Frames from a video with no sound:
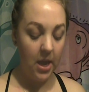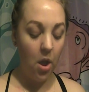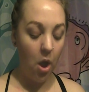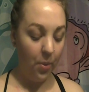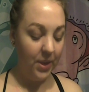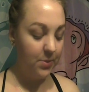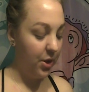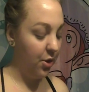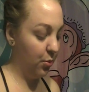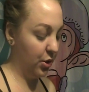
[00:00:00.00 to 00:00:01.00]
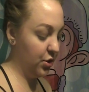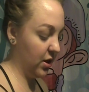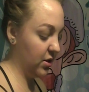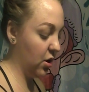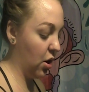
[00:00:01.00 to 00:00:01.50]
Always bring your
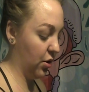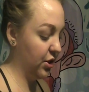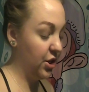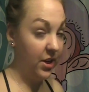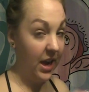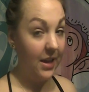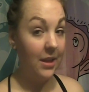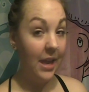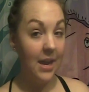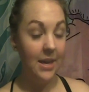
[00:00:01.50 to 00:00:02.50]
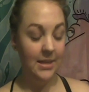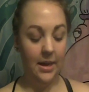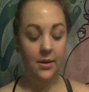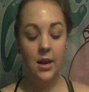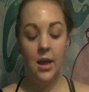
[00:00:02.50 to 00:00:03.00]
moisturizer onto your neck like I
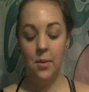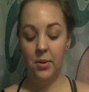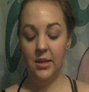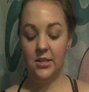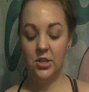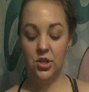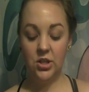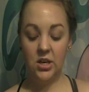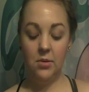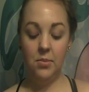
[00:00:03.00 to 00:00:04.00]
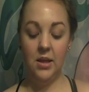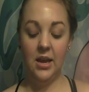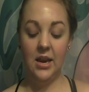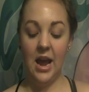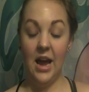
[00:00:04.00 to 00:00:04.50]
did, but this is just going to be
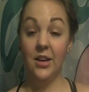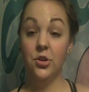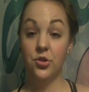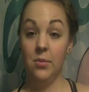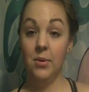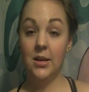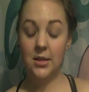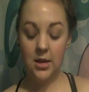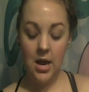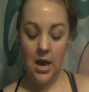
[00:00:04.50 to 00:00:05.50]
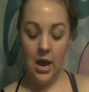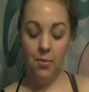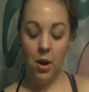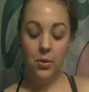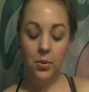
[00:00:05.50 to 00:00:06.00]
like an added treatment. I
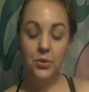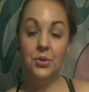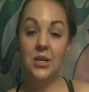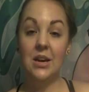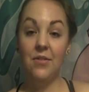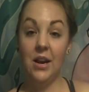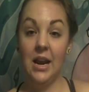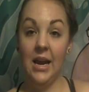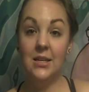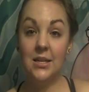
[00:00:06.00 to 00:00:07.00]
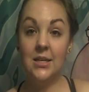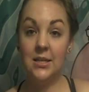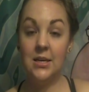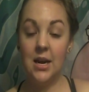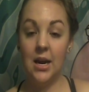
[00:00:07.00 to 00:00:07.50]
probably won't do this every night.
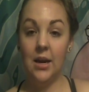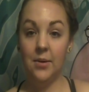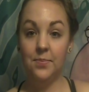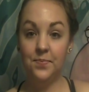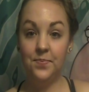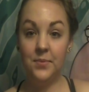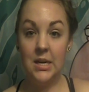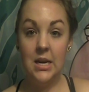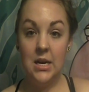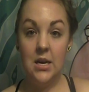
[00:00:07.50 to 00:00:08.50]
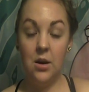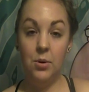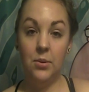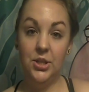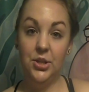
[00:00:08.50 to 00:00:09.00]
I'll
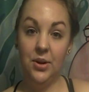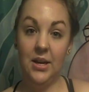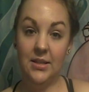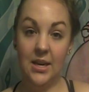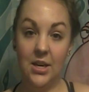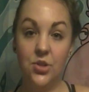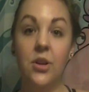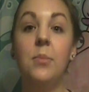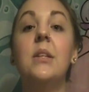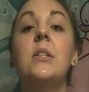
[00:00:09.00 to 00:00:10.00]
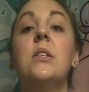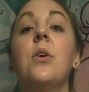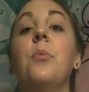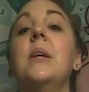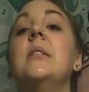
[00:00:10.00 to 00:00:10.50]
probably do it as like a treatment.
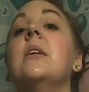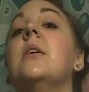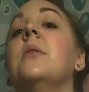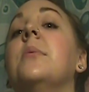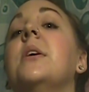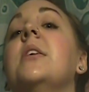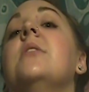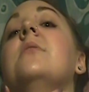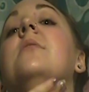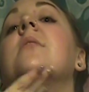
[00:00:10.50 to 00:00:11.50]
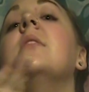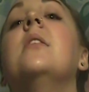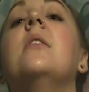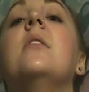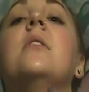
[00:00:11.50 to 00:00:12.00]
So basically what I'm going to do
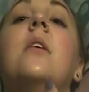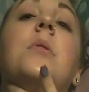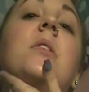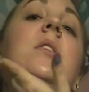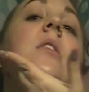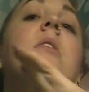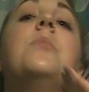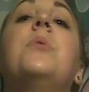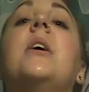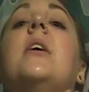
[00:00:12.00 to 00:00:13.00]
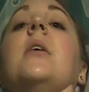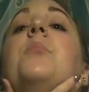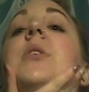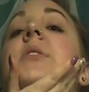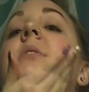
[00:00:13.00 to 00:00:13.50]
is I'm going to start to bring it
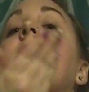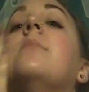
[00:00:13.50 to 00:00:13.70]
upwards.